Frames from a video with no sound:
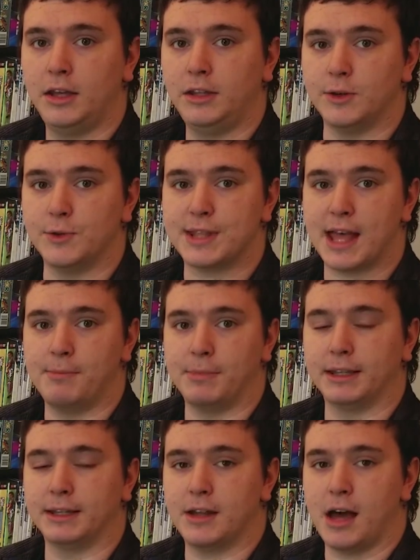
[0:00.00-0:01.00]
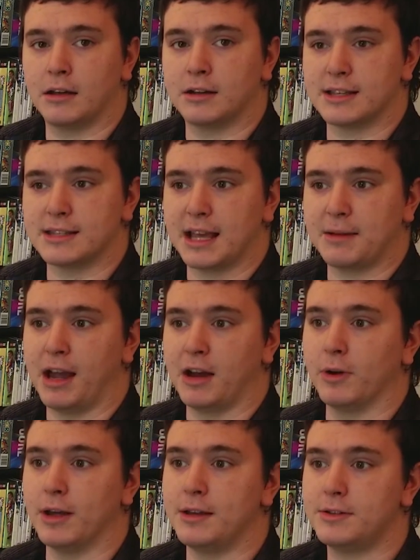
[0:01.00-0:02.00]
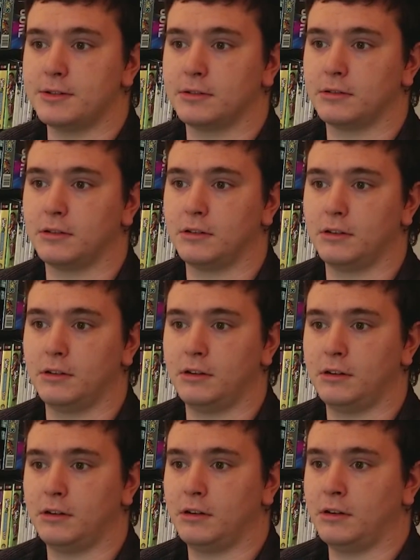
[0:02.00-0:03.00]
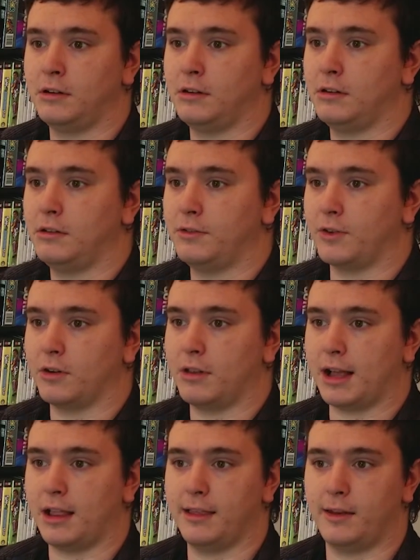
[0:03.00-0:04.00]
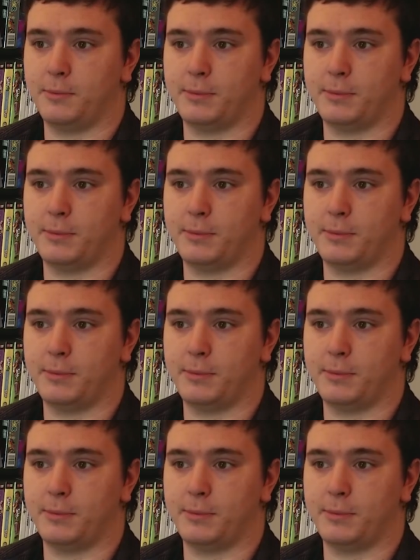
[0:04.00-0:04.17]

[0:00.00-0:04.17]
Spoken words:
use that $1 million as like my rent for like a little